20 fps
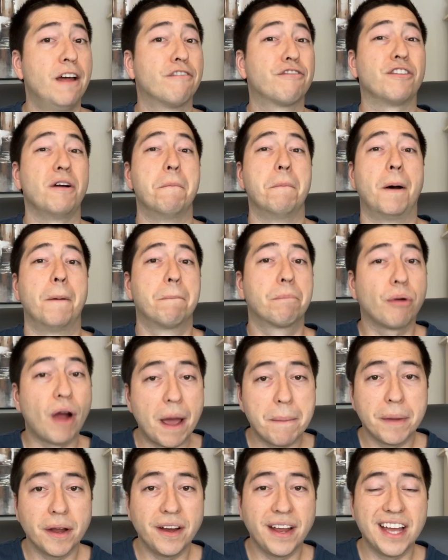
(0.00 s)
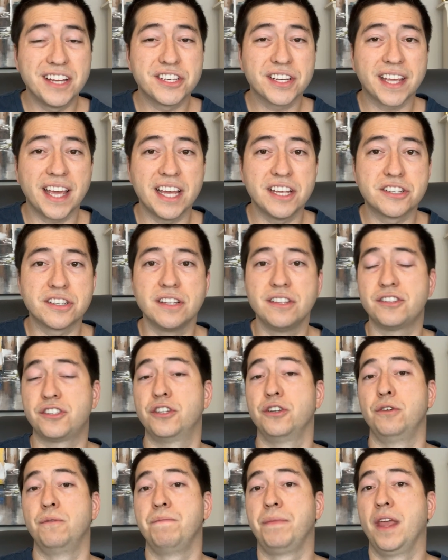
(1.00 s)
from primary education
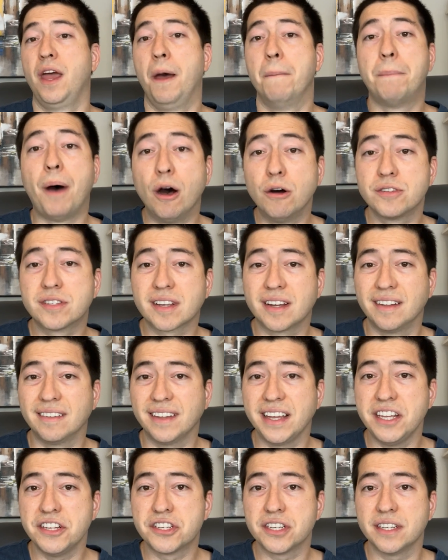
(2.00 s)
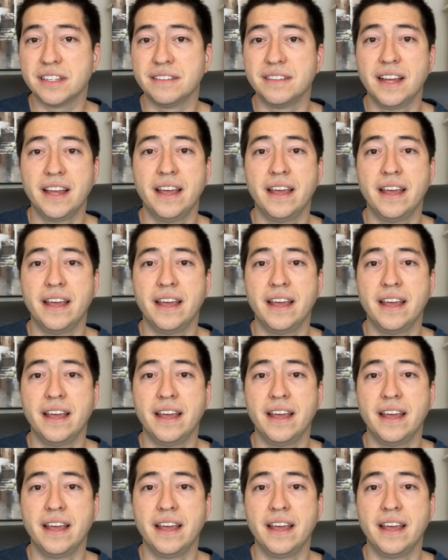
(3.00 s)
to post-collegiate,